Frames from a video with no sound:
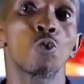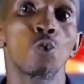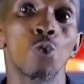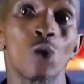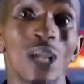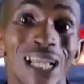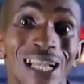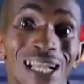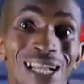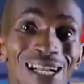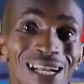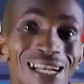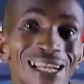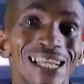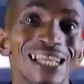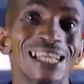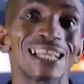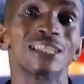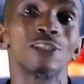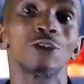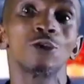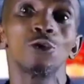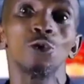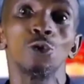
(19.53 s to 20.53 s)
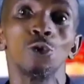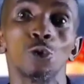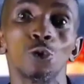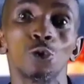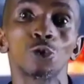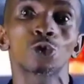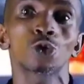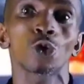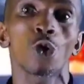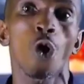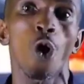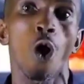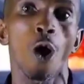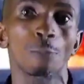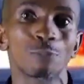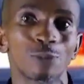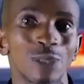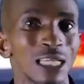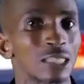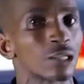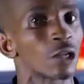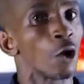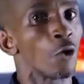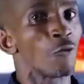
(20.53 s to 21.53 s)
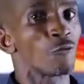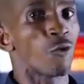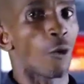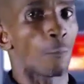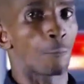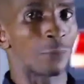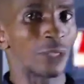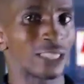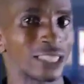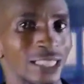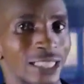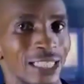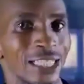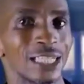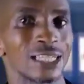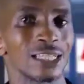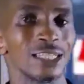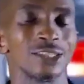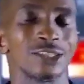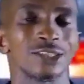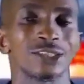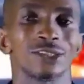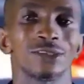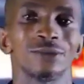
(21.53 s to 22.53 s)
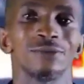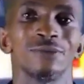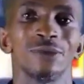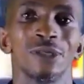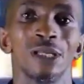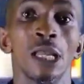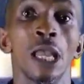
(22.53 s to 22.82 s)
weekly news update for Pidgin English.